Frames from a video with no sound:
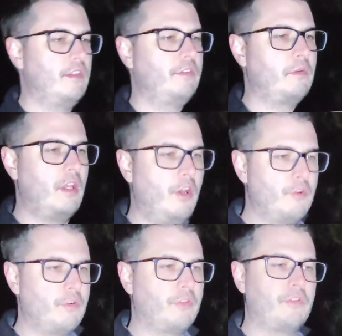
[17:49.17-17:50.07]
so I'm going to
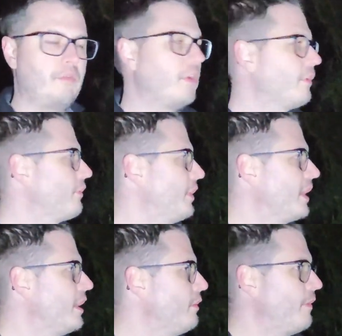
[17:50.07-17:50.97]
uncross the rods.
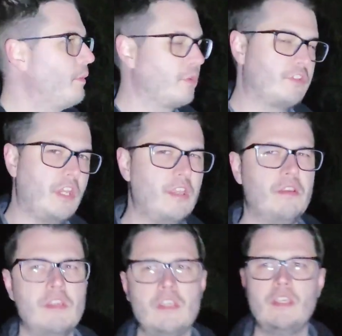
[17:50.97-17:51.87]
Thank you if that was you.
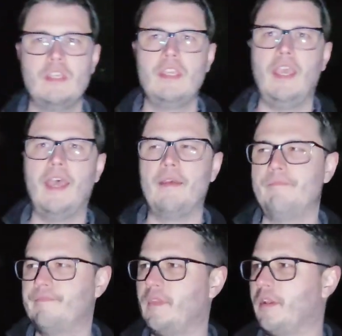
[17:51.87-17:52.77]

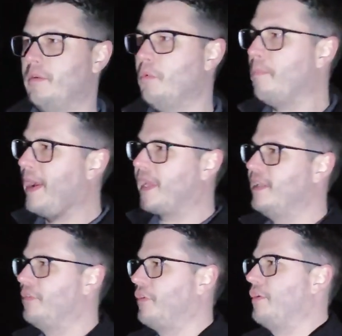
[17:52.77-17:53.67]
I'm going to walk back in
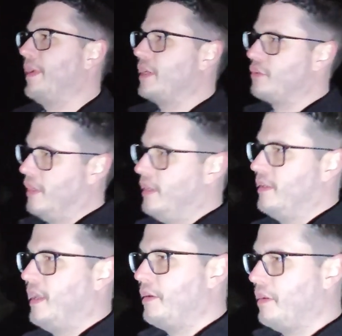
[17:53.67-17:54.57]
this direction.
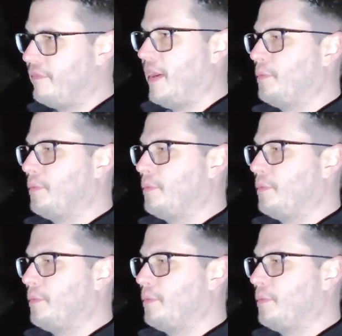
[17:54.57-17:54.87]
Now, if that